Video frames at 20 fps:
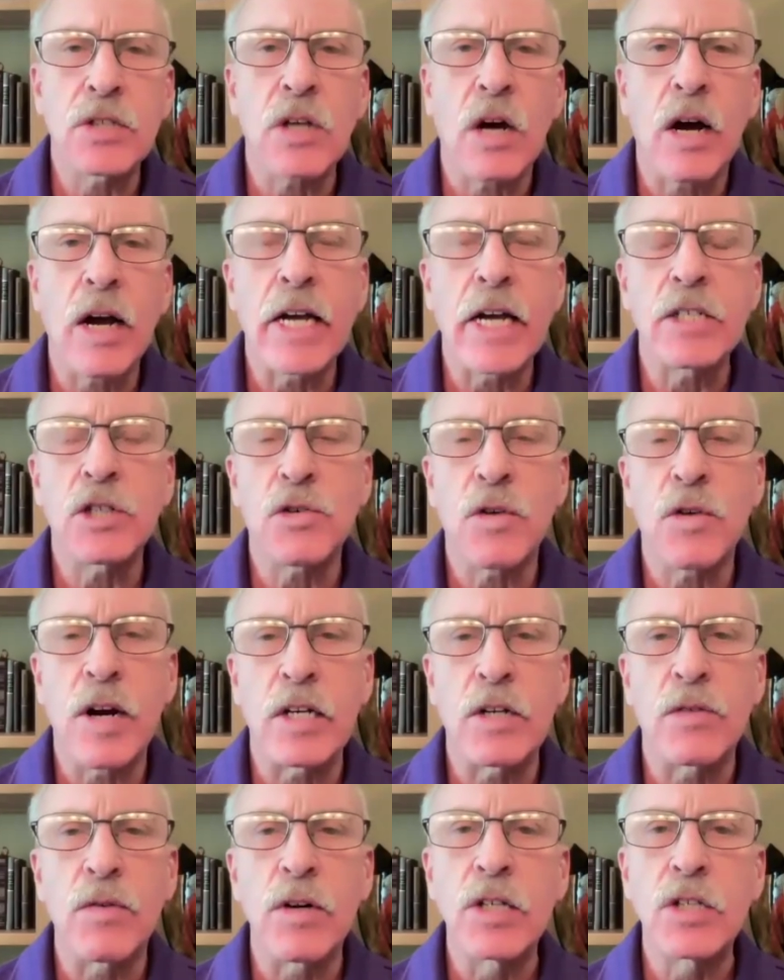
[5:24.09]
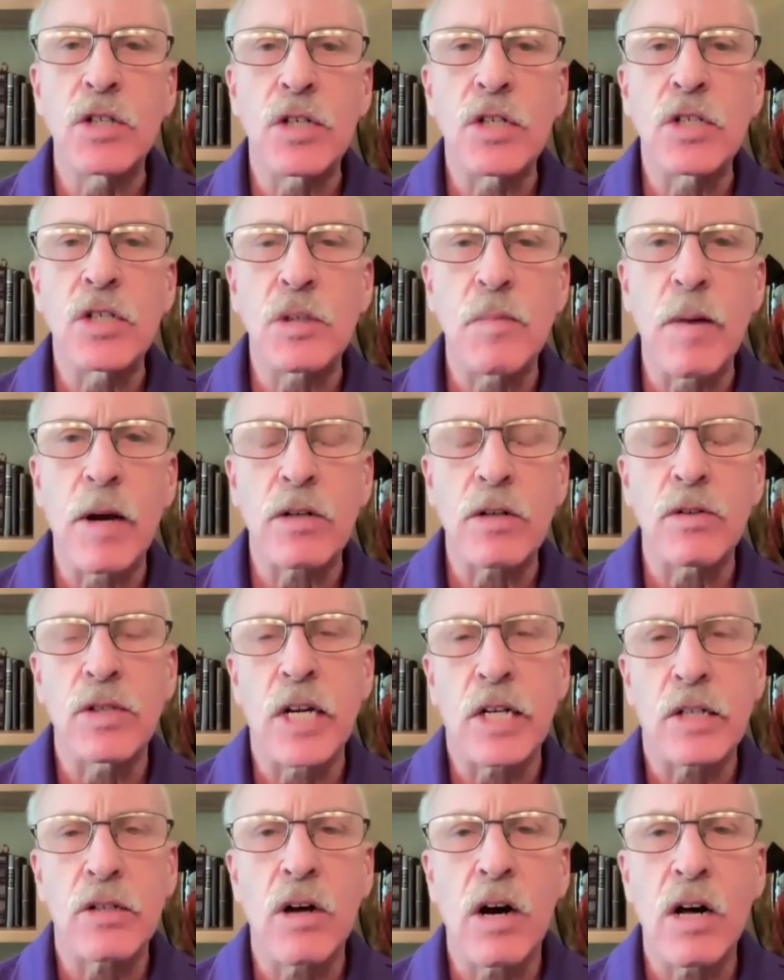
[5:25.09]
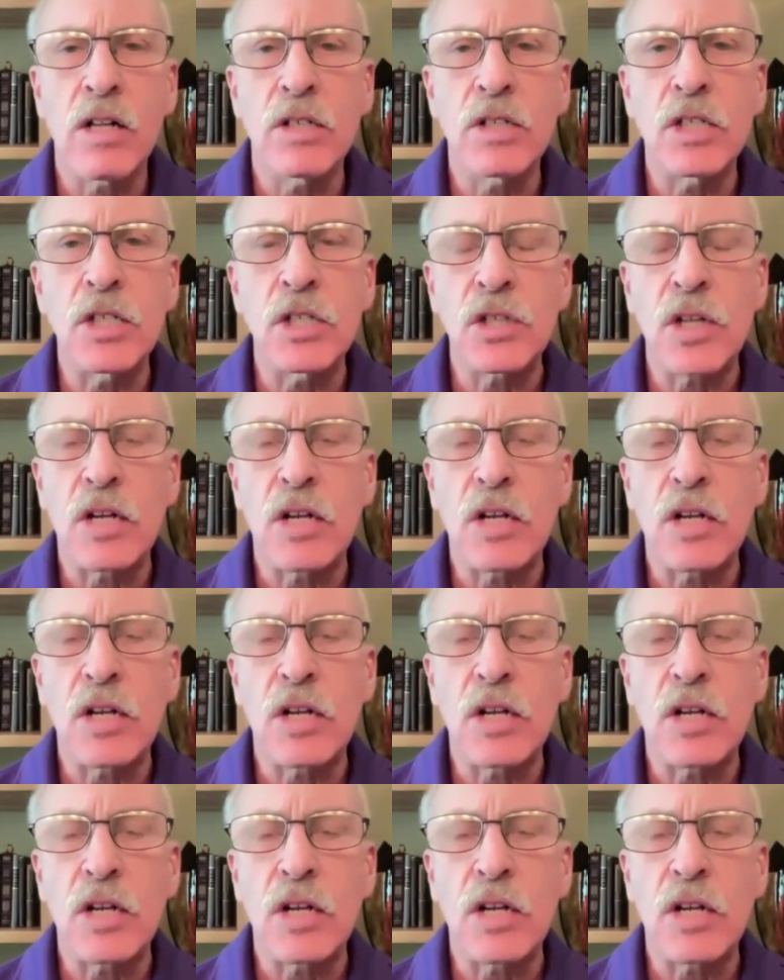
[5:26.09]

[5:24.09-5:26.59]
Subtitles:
I had trained originally as a medical technologist.